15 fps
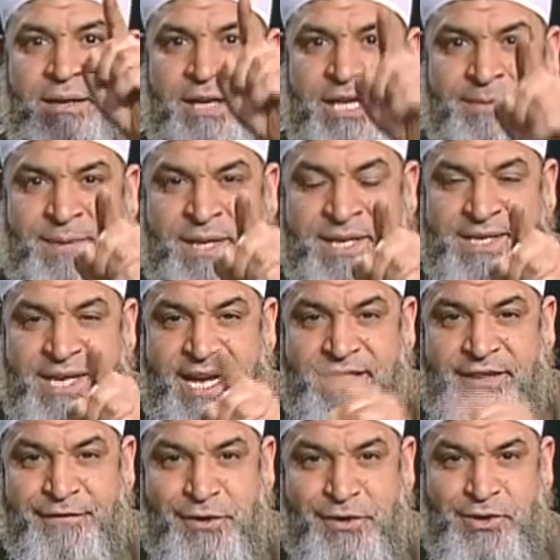Let me recite
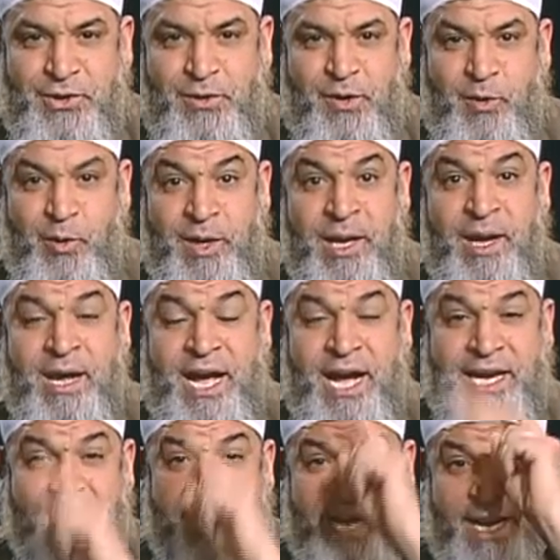the verse to you again,
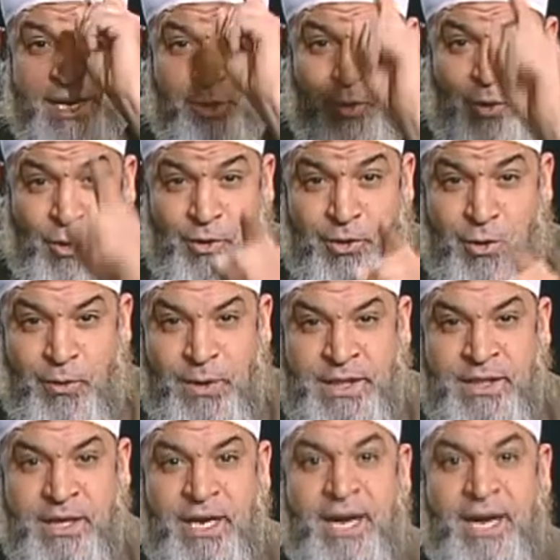again and you all know it.